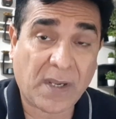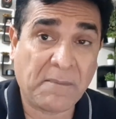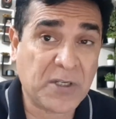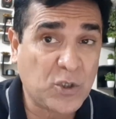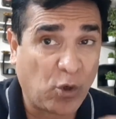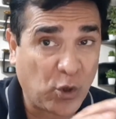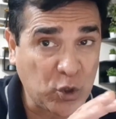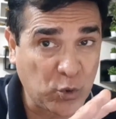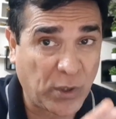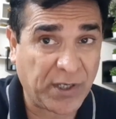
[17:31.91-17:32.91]
But
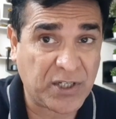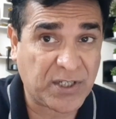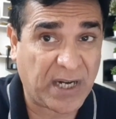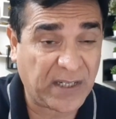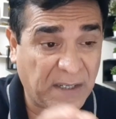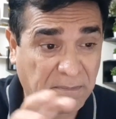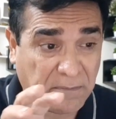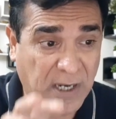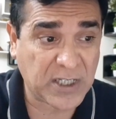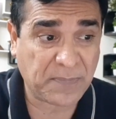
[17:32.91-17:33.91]
also understand that
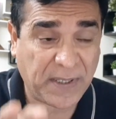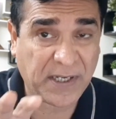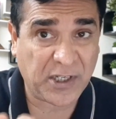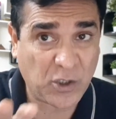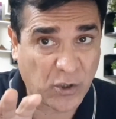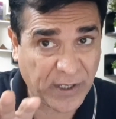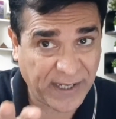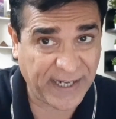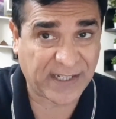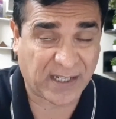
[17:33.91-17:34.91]
Mars being in your
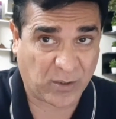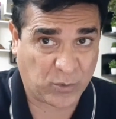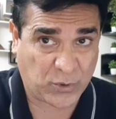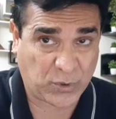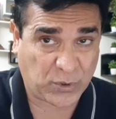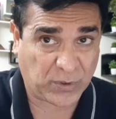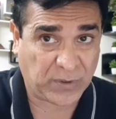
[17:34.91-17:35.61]
8th house,